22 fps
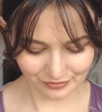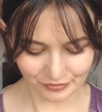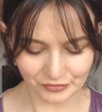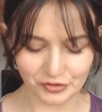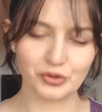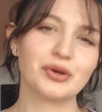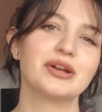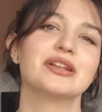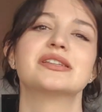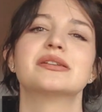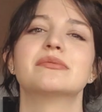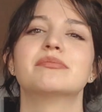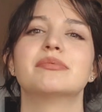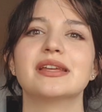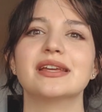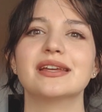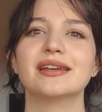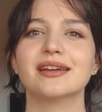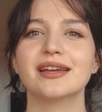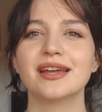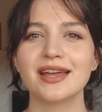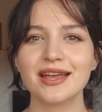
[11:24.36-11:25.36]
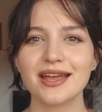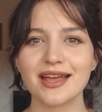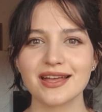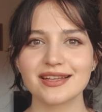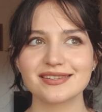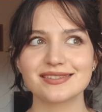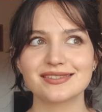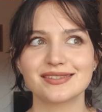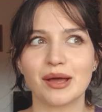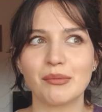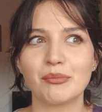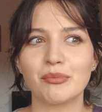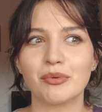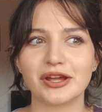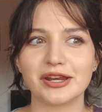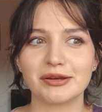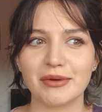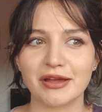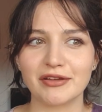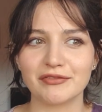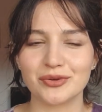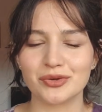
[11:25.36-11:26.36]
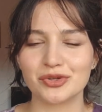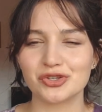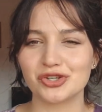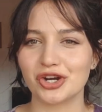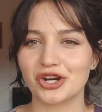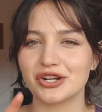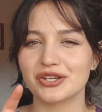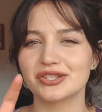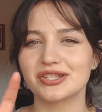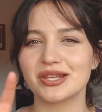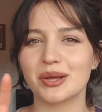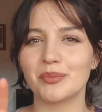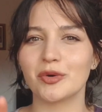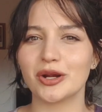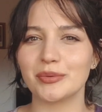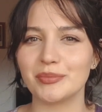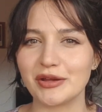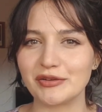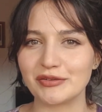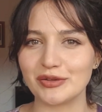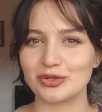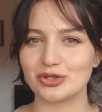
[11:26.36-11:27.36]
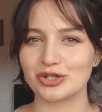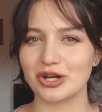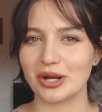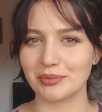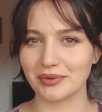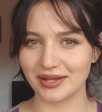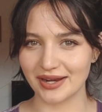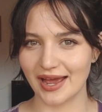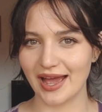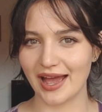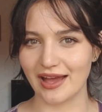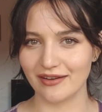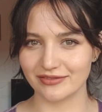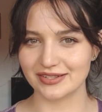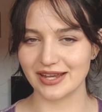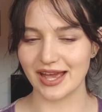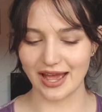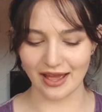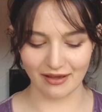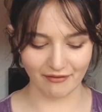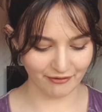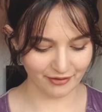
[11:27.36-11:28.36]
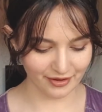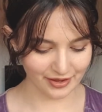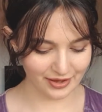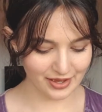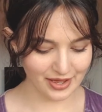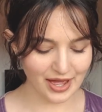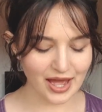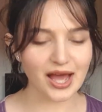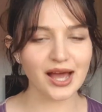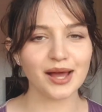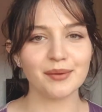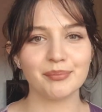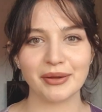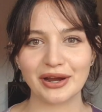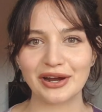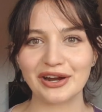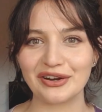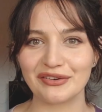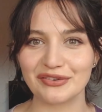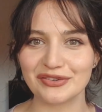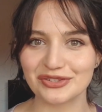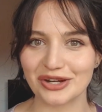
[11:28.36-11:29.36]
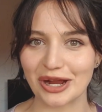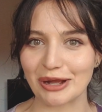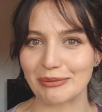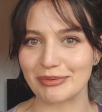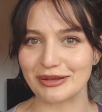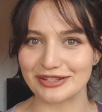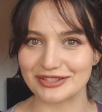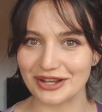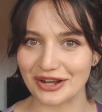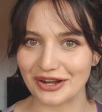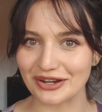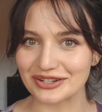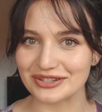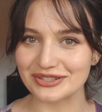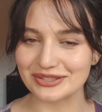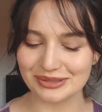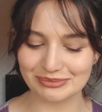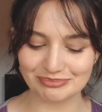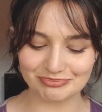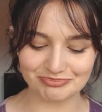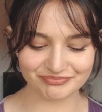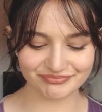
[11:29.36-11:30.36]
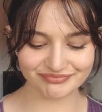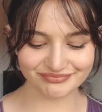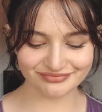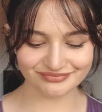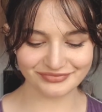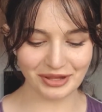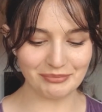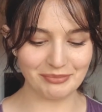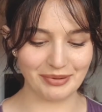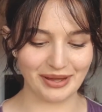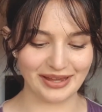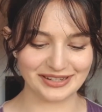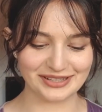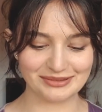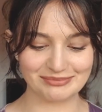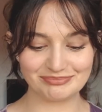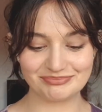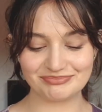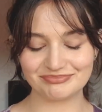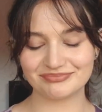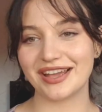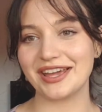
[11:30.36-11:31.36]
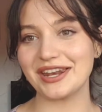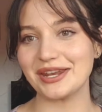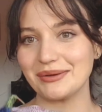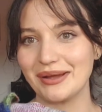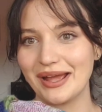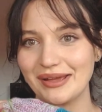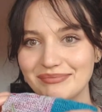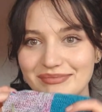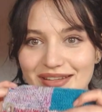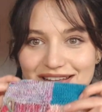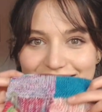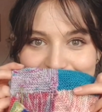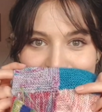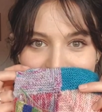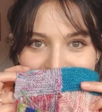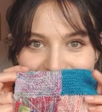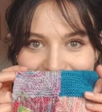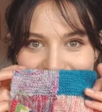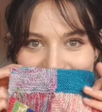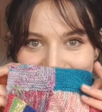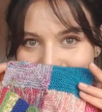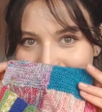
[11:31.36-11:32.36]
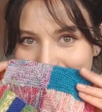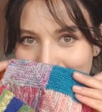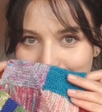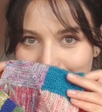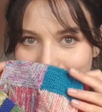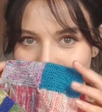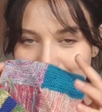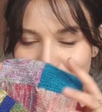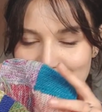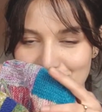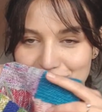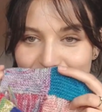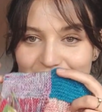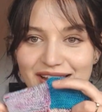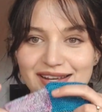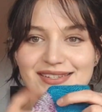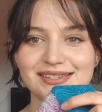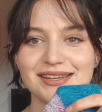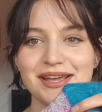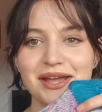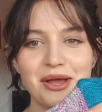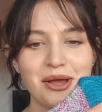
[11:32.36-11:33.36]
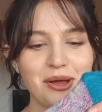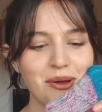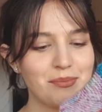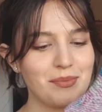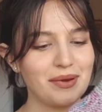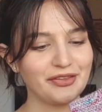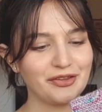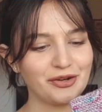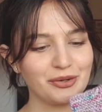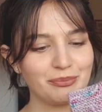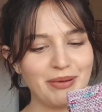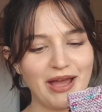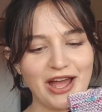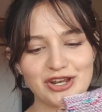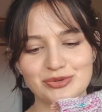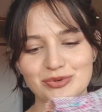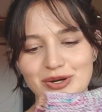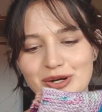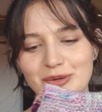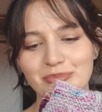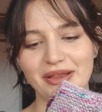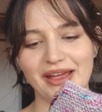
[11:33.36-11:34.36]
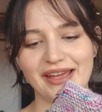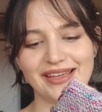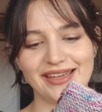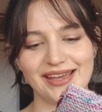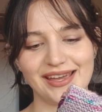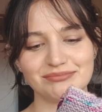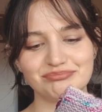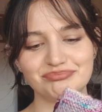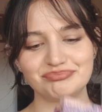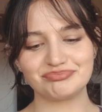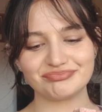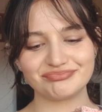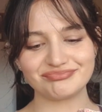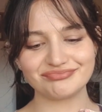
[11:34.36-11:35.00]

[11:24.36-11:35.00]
going to be some point in my future, somewhere in my future, I'm going to have a pair of scrappy socks. But anyway, that's my little scrappy project, my little patchwork blanket.